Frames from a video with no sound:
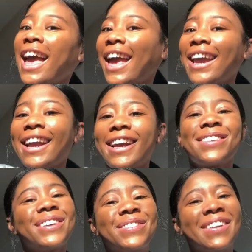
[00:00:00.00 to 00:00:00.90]
Hey
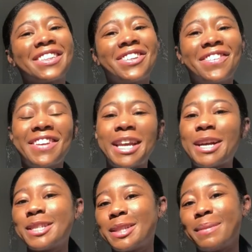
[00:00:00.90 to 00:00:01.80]
guys, welcome back to the
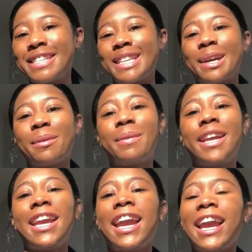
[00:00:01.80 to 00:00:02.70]
video. It's me, Ciera
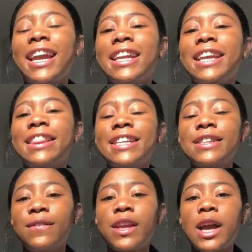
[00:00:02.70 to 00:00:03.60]
B, and in this
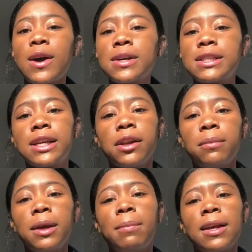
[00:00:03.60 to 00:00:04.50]
video, it's gonna
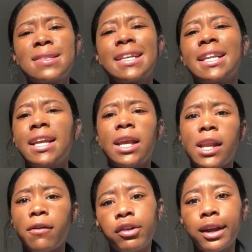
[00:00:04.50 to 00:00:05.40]
be basically an
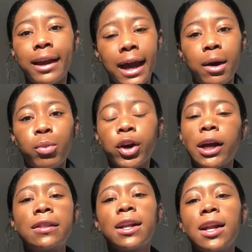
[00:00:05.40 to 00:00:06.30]
everyday ab
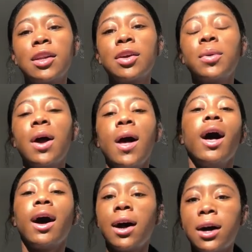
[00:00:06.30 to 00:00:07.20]
workout that I do.
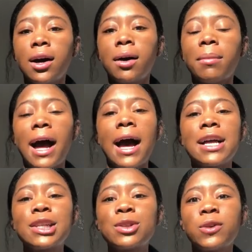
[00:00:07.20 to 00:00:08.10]
Um, I
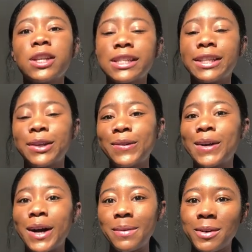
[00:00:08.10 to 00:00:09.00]
just wanted to
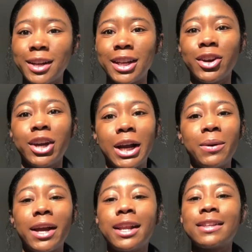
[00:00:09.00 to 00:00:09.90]
come on here and go
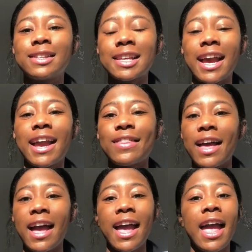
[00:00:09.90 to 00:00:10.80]
ahead and say
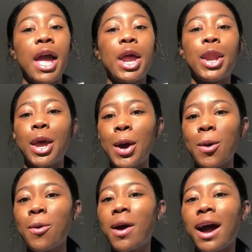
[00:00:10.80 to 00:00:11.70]
that
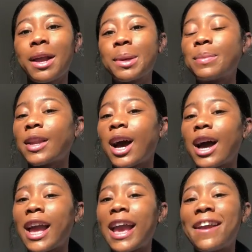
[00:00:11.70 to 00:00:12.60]
no, I am
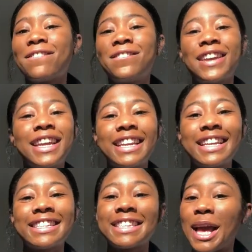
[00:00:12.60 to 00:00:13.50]
not a
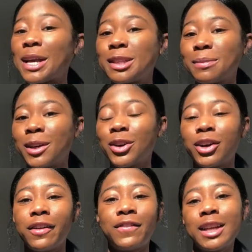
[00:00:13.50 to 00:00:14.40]
fitness expert or
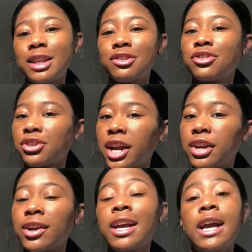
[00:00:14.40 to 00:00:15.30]
a fitness
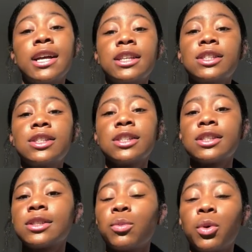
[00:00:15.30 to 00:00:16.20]
trainer. This is
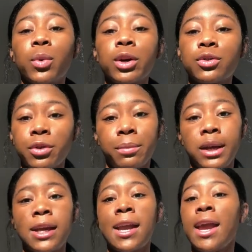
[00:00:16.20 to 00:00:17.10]
just what works for
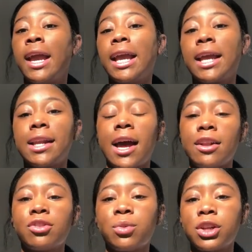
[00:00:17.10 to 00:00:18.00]
me, and I
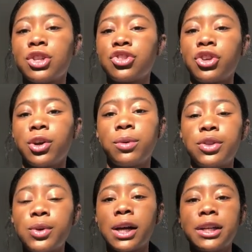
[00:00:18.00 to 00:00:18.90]
just wanted to share it with
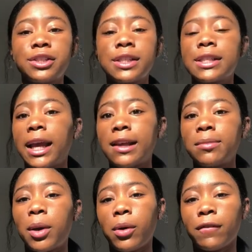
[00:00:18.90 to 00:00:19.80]
you guys just in case it
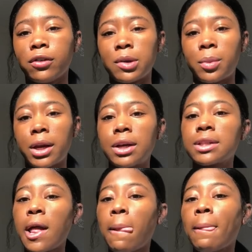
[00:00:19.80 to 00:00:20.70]
may work for someone else.
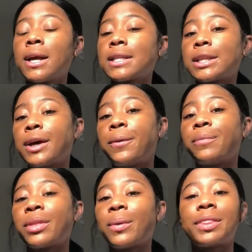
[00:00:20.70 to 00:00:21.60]
So
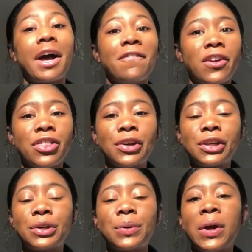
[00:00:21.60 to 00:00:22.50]
without further
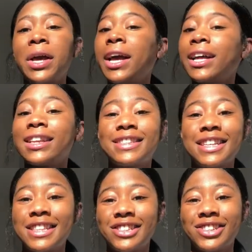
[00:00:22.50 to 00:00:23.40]
ado, let's
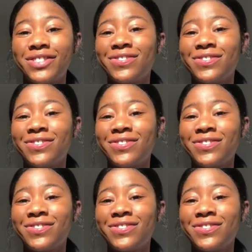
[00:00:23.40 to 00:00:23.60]
hit the gym.